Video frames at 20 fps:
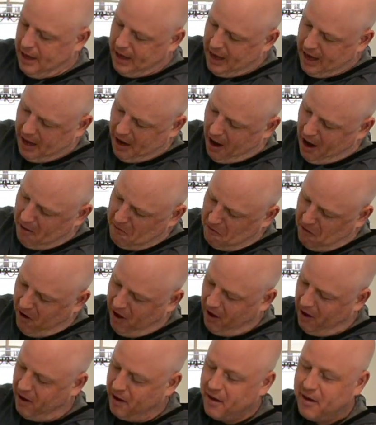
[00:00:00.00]
And
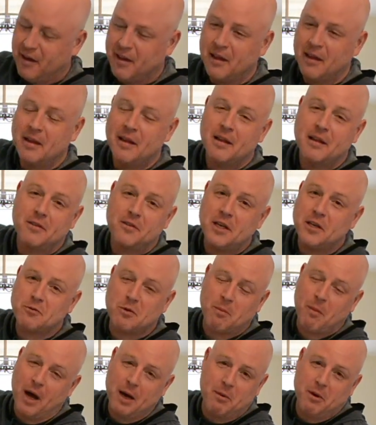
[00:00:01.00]
these
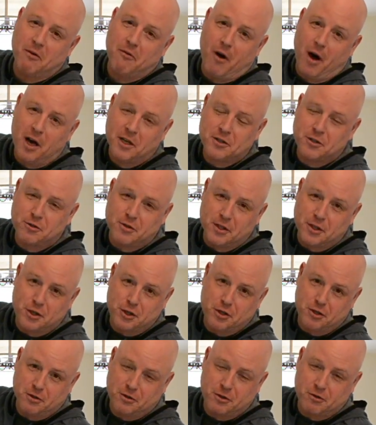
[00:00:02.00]
remind me of
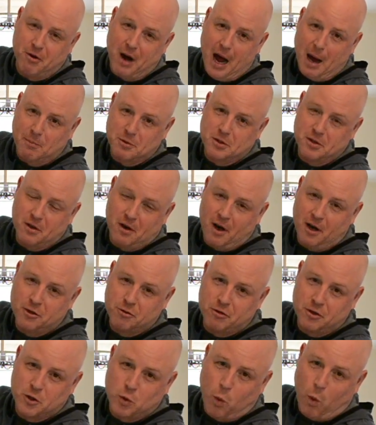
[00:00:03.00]
ostrich straps,
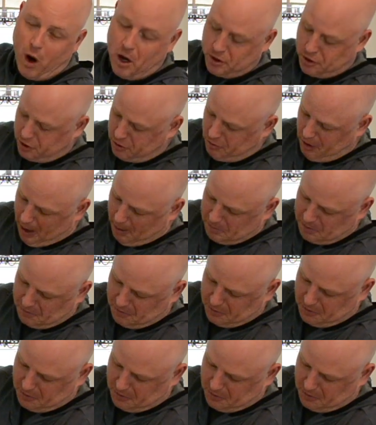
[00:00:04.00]
ostrich watch straps for